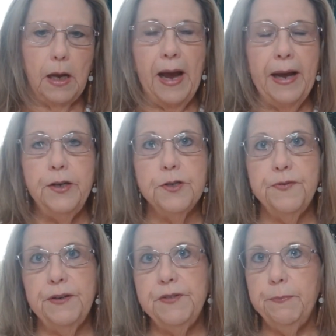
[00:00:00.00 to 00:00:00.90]
I use
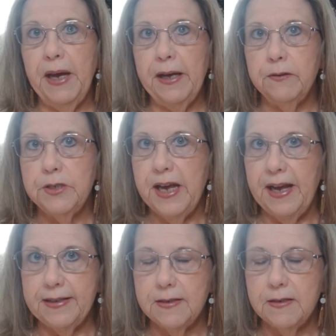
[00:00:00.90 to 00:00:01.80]
50-pound
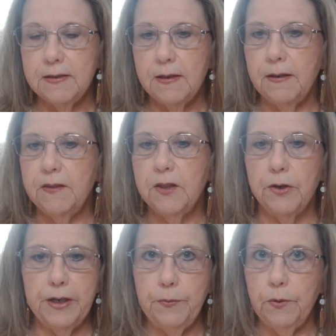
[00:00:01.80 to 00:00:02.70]
test.
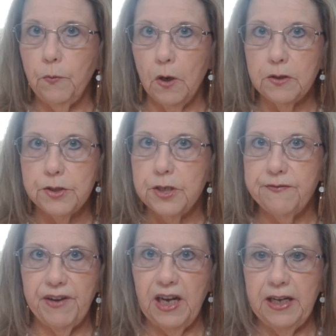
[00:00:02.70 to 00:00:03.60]
30 would work
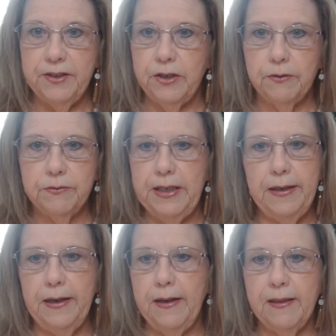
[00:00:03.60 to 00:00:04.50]
just fine. You don't need
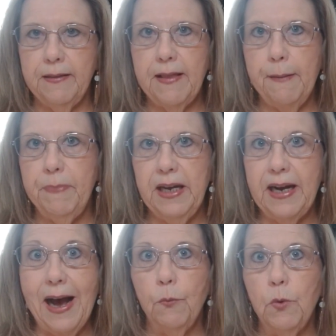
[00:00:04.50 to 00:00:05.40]
anything that big.
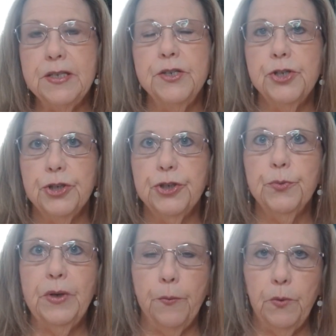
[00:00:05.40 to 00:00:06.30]
I wasn't sure
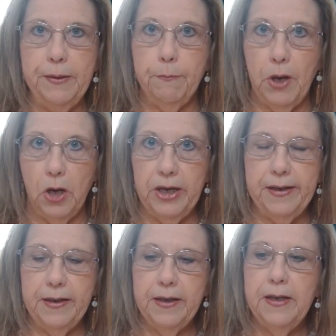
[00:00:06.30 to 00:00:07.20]
when I went and bought
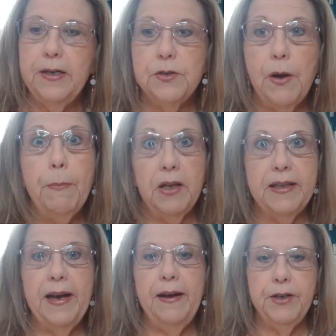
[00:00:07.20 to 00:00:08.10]
it. So I bought
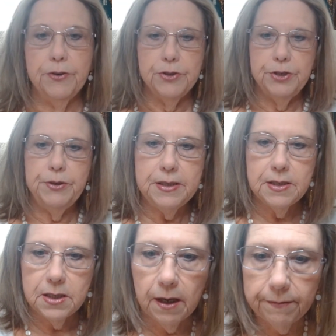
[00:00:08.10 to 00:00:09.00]
the heavier duty
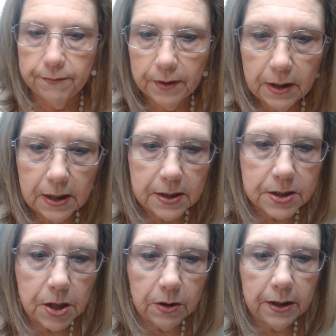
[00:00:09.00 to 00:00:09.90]
stuff
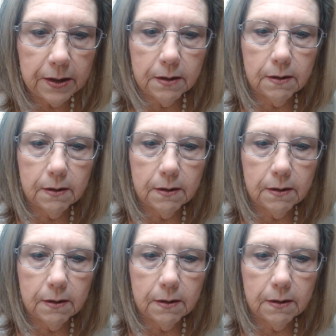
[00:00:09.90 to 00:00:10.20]
so that,